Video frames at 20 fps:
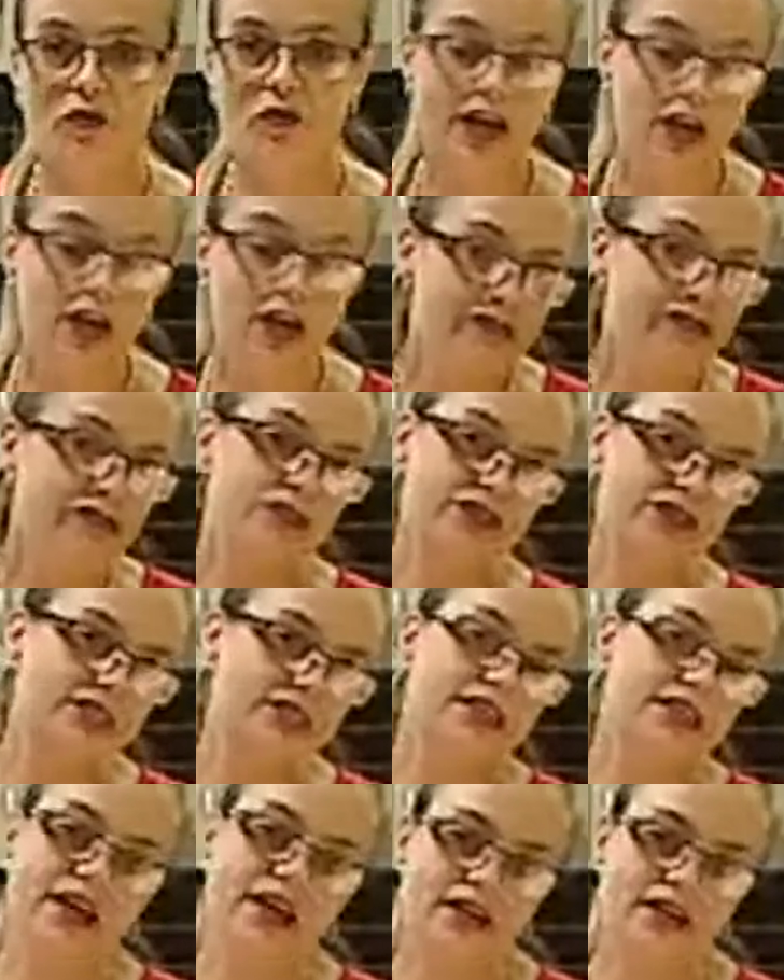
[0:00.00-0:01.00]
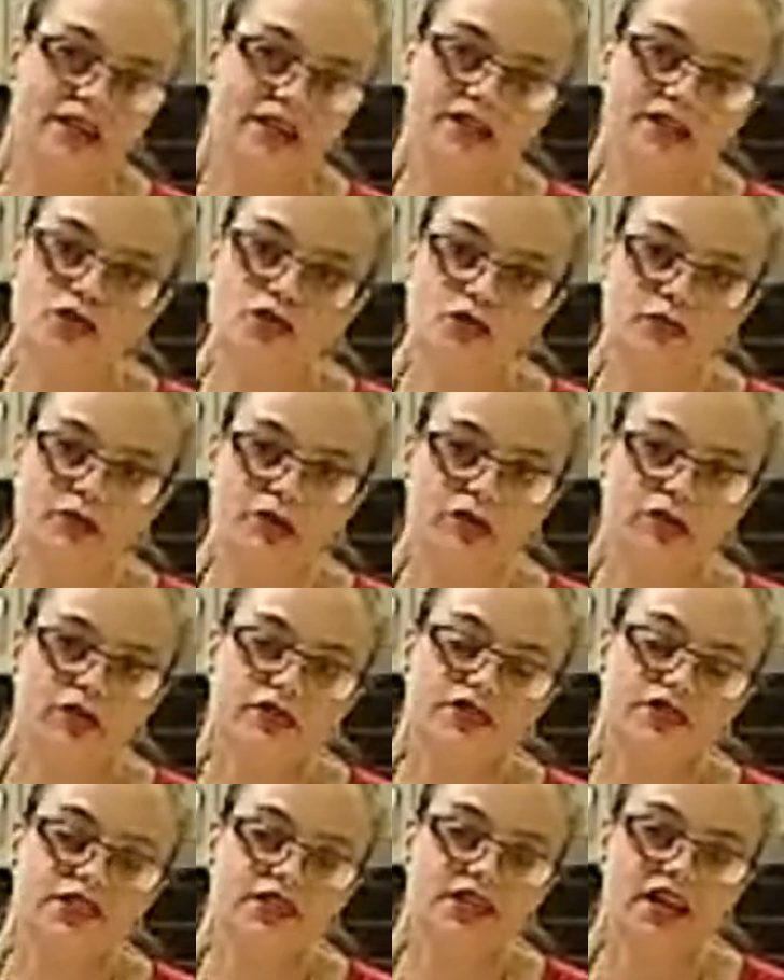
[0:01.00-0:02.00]
When I first started in
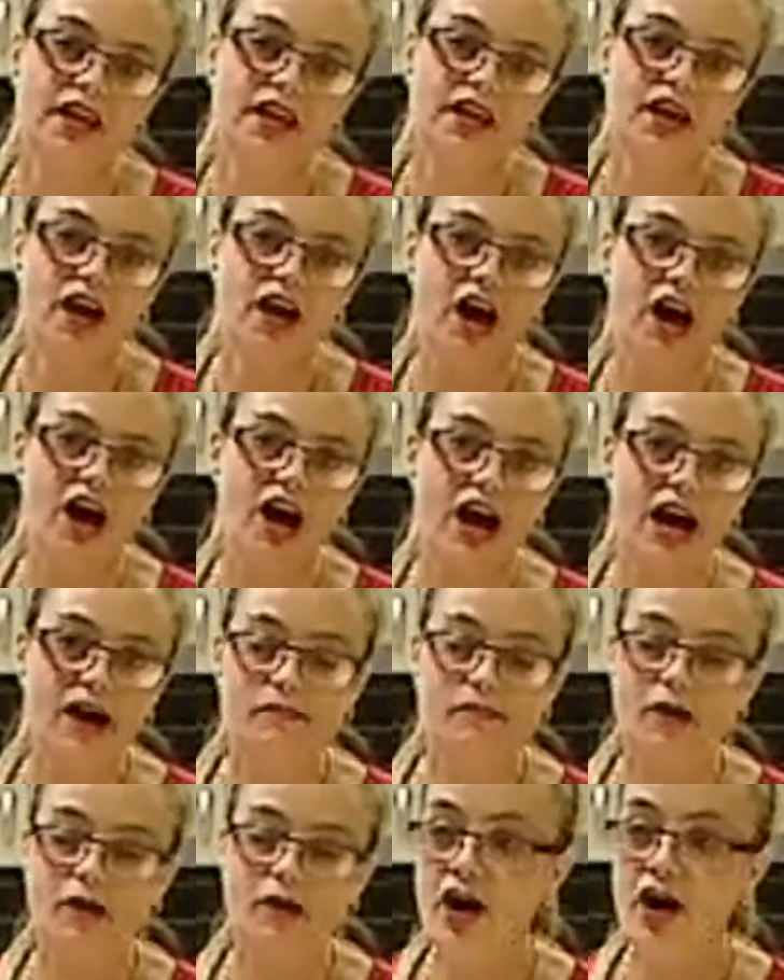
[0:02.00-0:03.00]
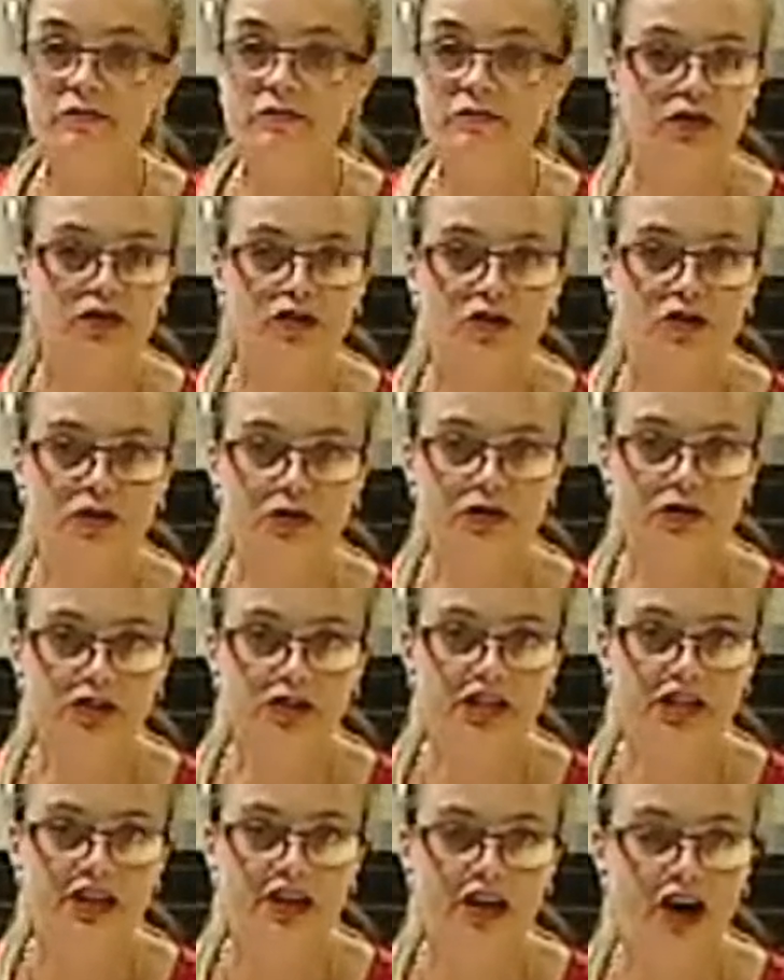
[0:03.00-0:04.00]
Toolbox, I am not a
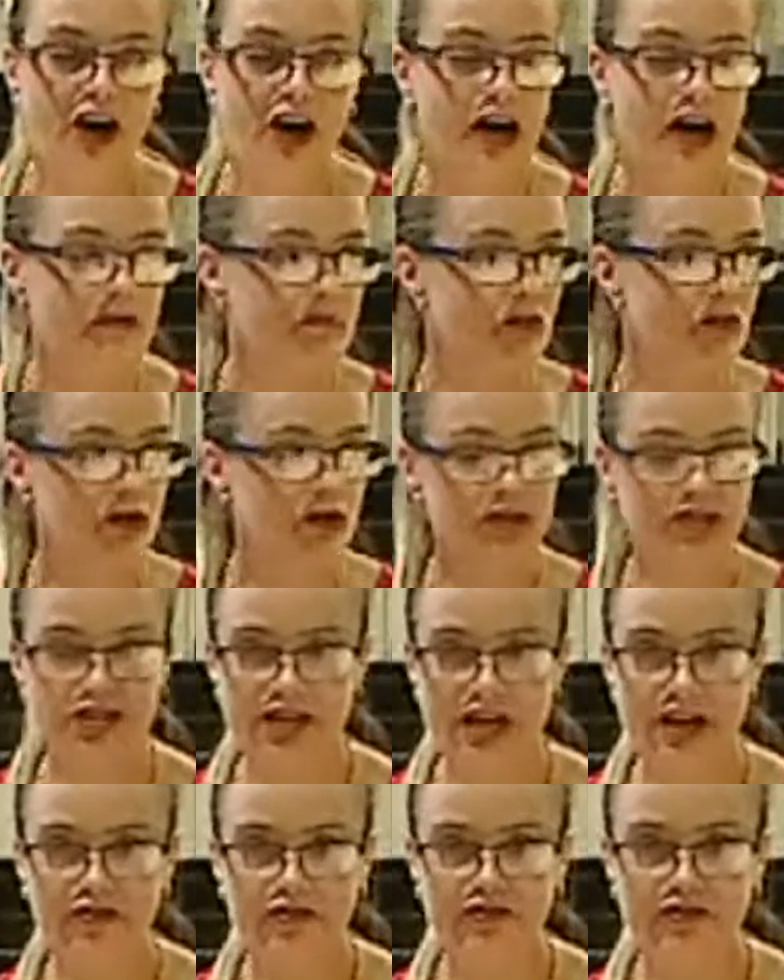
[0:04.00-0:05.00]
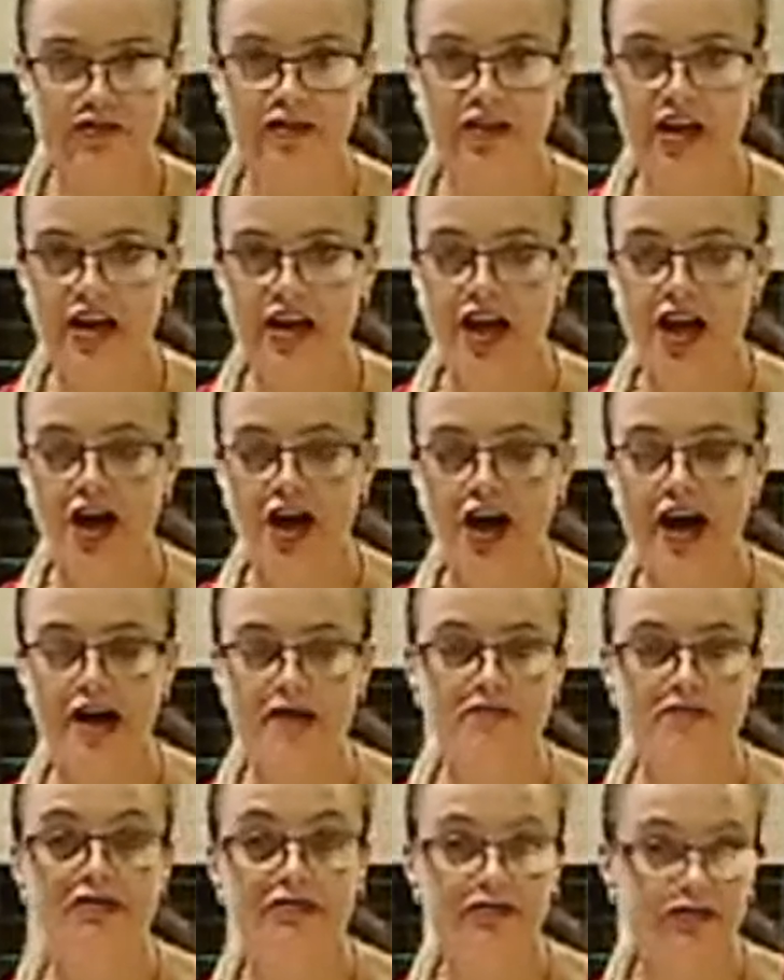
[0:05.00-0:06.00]
cook, I am not a chef,
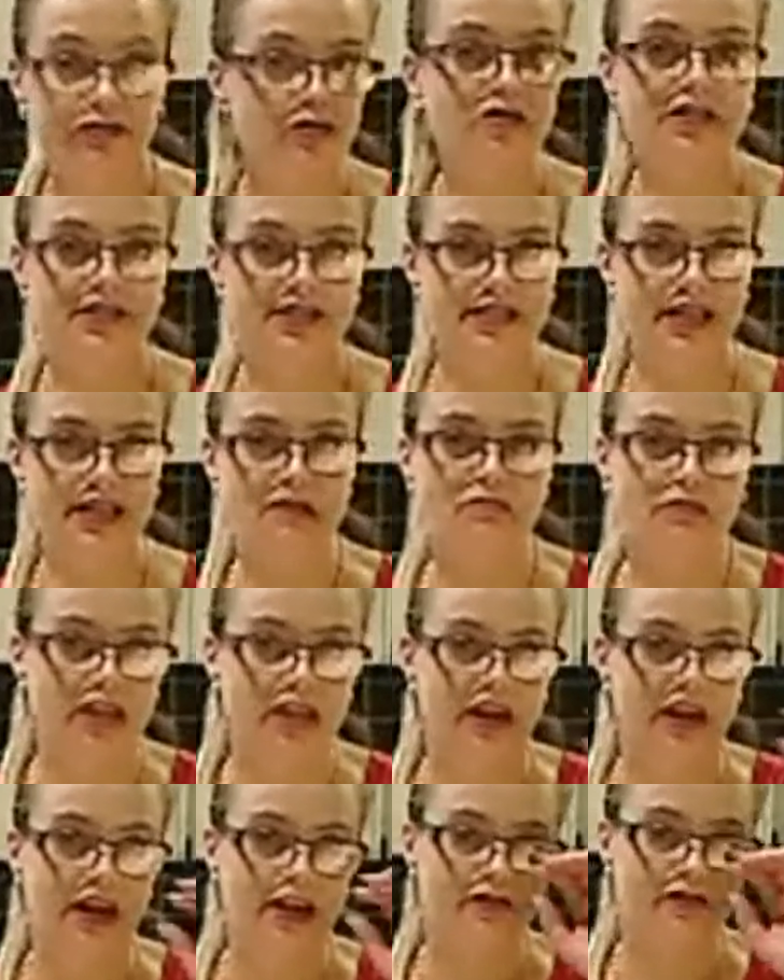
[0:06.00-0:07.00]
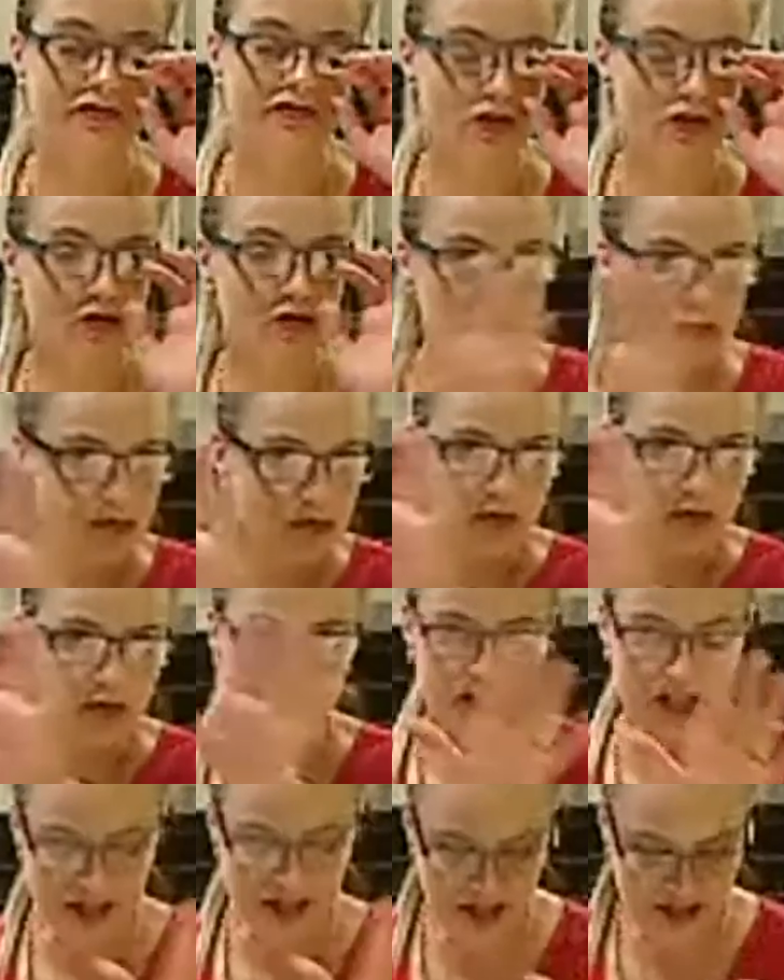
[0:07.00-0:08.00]
I am a food assembler, and I've told you all
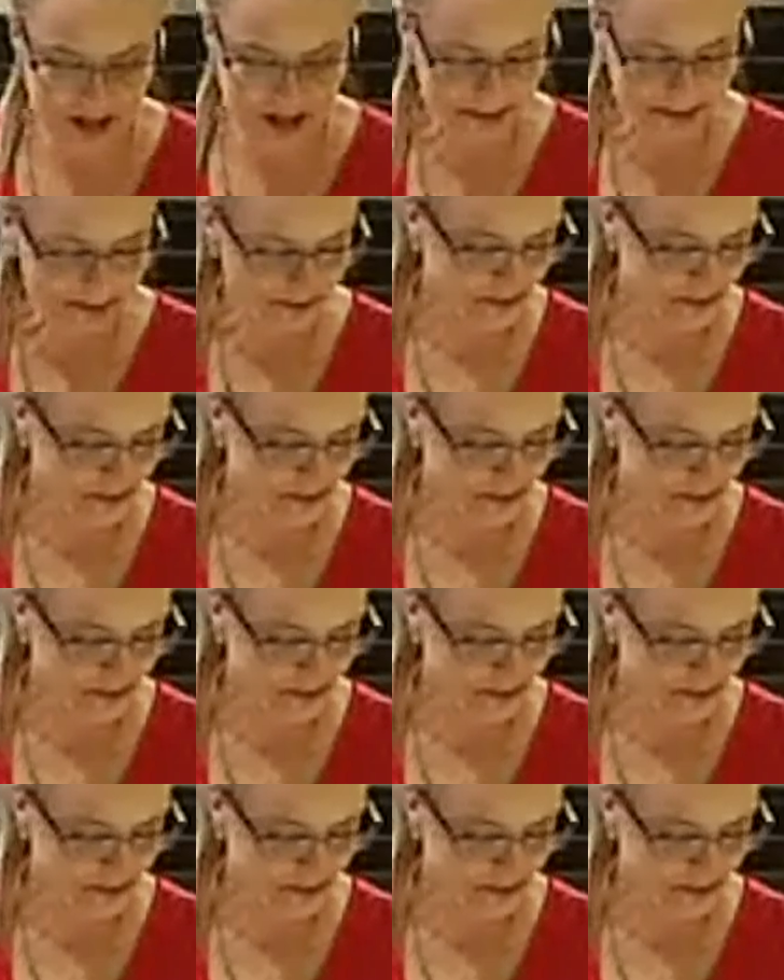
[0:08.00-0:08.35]
this.